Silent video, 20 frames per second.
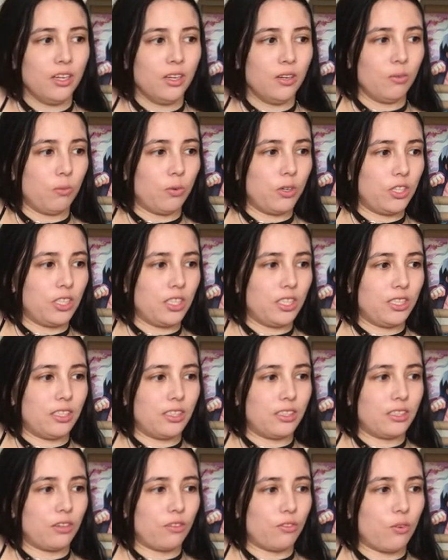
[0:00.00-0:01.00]
which
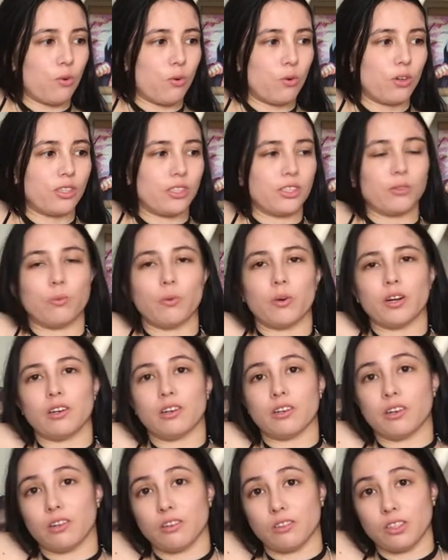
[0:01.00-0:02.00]
is, of course,
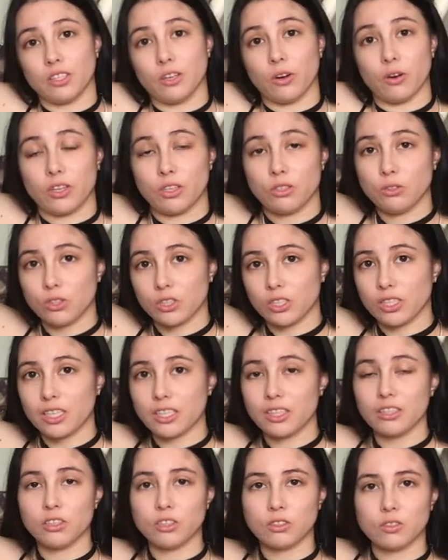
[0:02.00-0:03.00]
where, you know, I usually
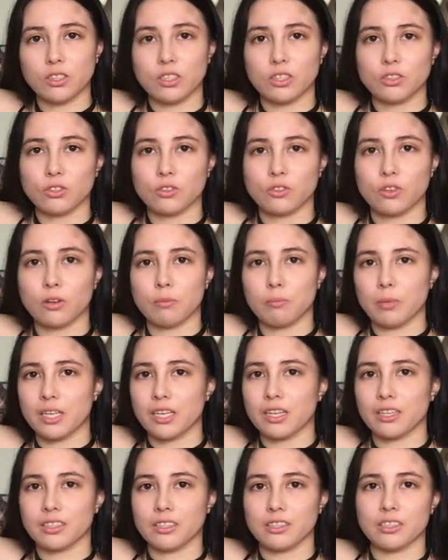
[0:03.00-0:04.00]
get these figures from
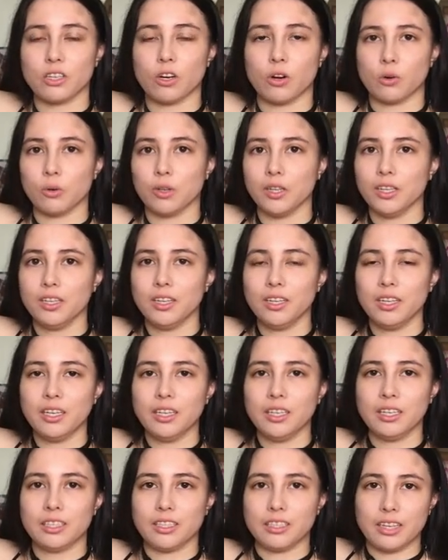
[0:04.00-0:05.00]
because, you know,
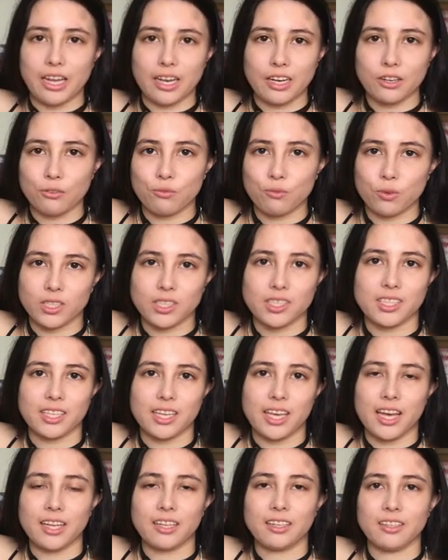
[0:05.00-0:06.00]
Native, once
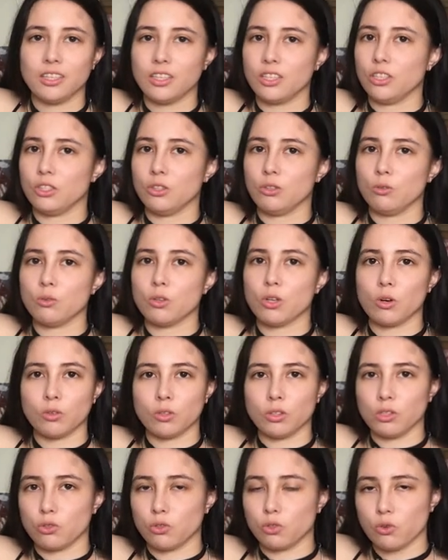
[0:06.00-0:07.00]
again, you can
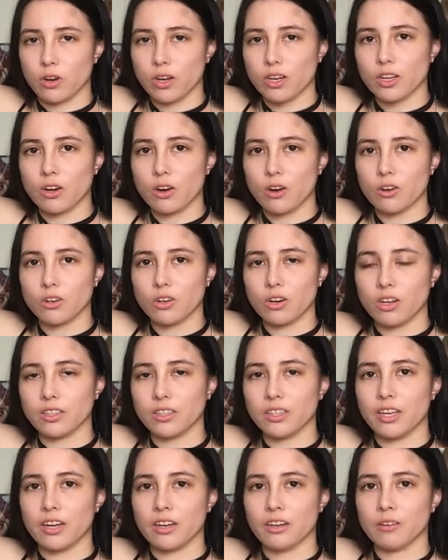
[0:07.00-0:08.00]
only use credit card
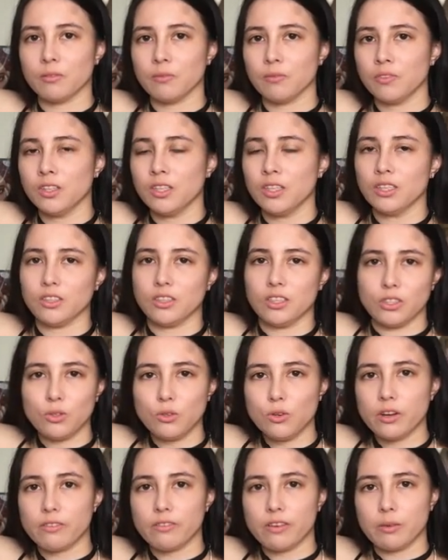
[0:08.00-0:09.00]
on there. They
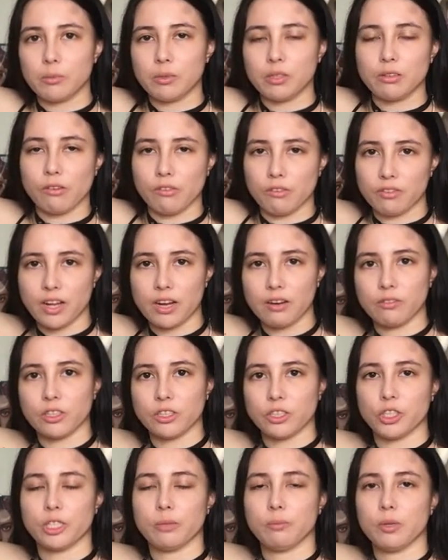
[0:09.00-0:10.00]
do have, I believe, a flat
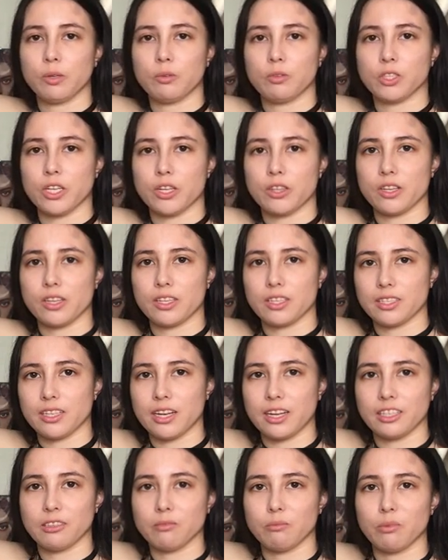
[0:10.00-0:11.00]
rate shipping, which I think is
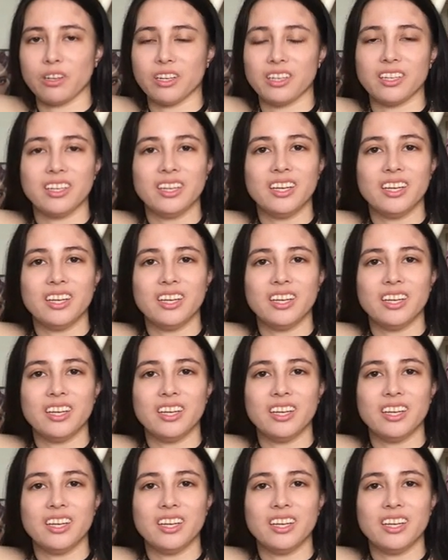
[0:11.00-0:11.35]
nice, but